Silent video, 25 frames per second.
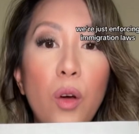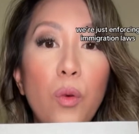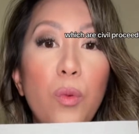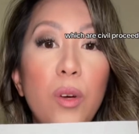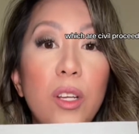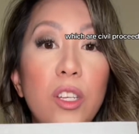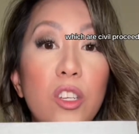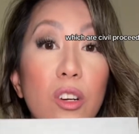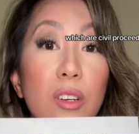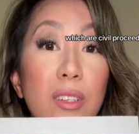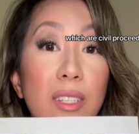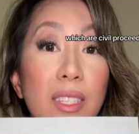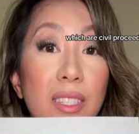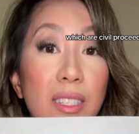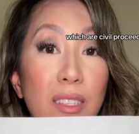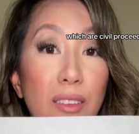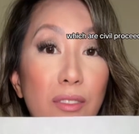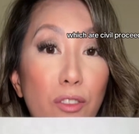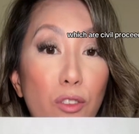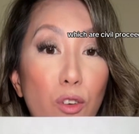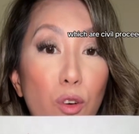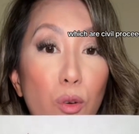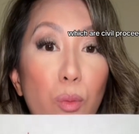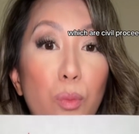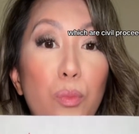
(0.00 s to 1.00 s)
which are
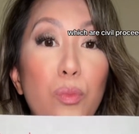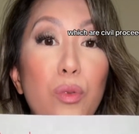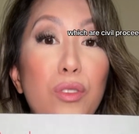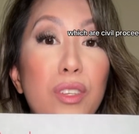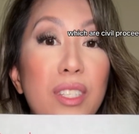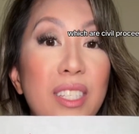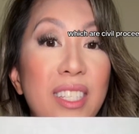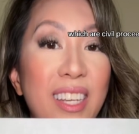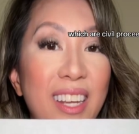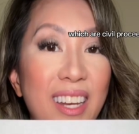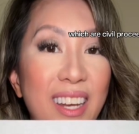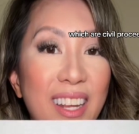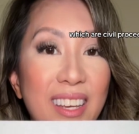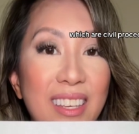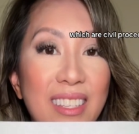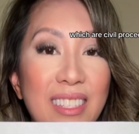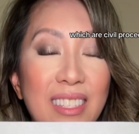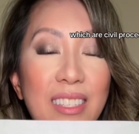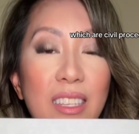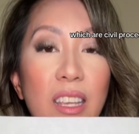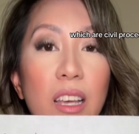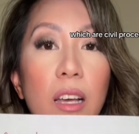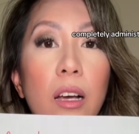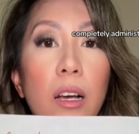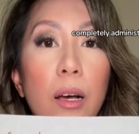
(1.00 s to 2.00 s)
civil proceedings,
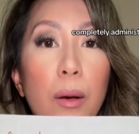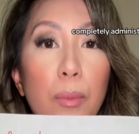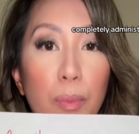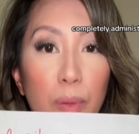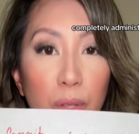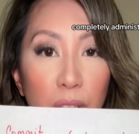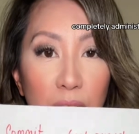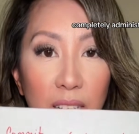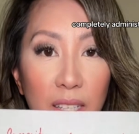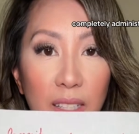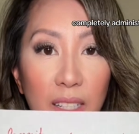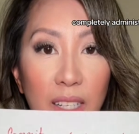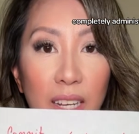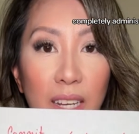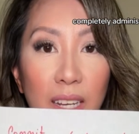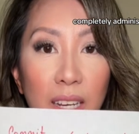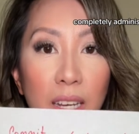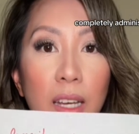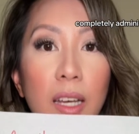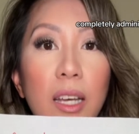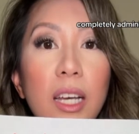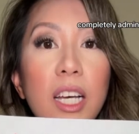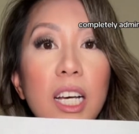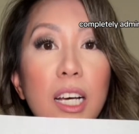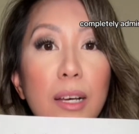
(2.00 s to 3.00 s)
completely
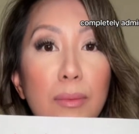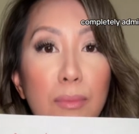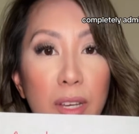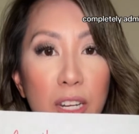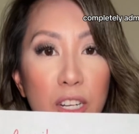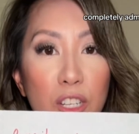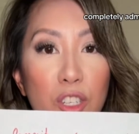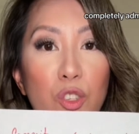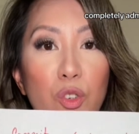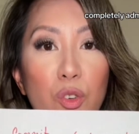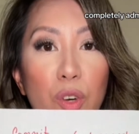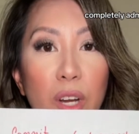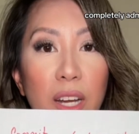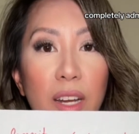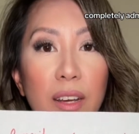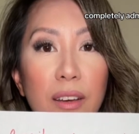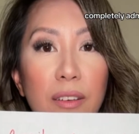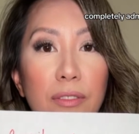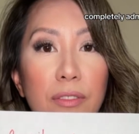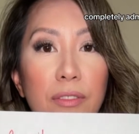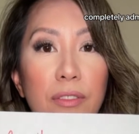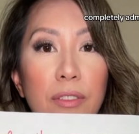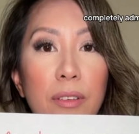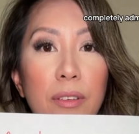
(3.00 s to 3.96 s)
administrative.